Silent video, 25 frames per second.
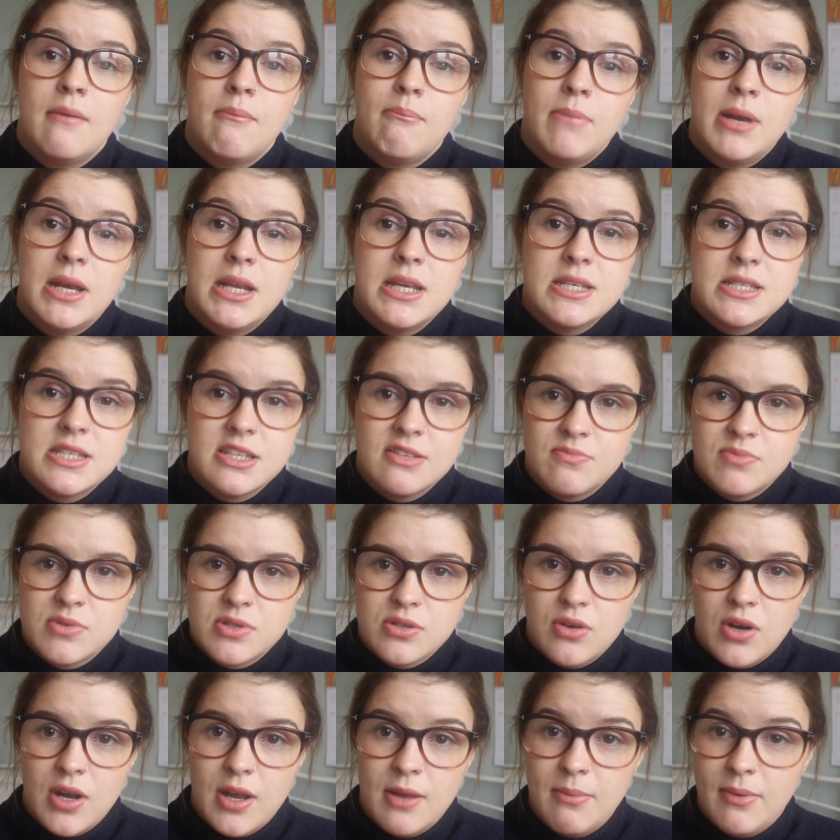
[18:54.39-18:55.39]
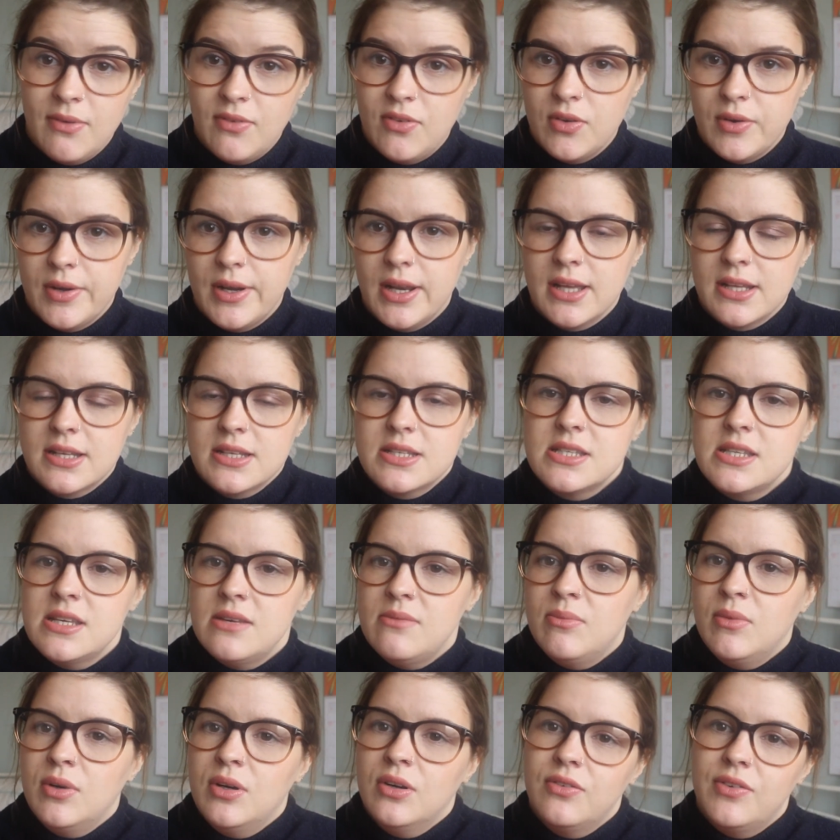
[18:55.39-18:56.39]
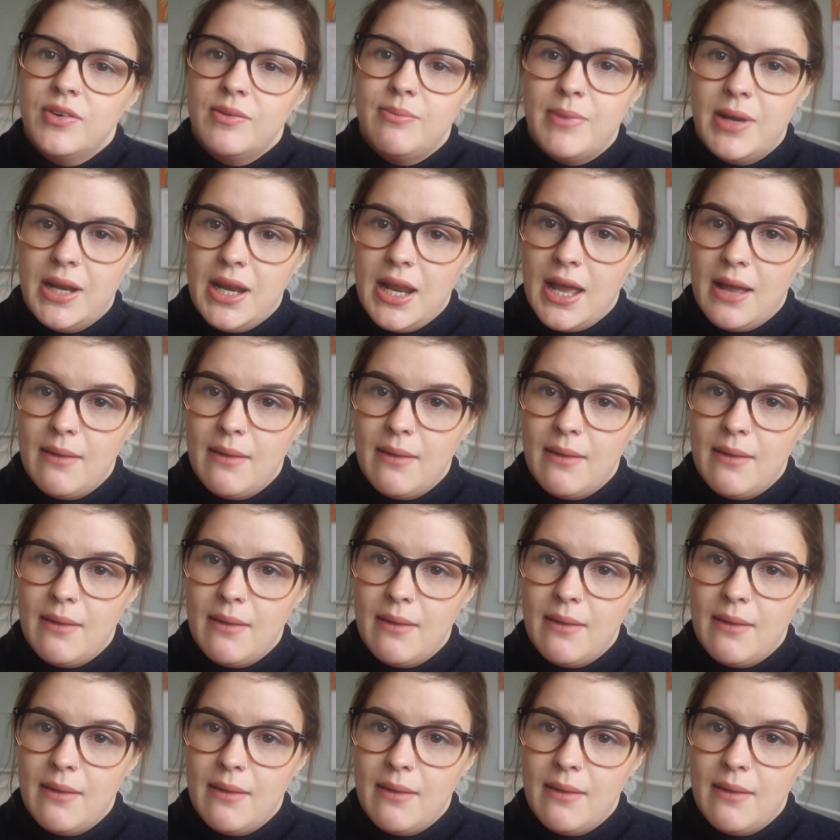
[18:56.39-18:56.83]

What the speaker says: Please subscribe if you'd like to see more from me,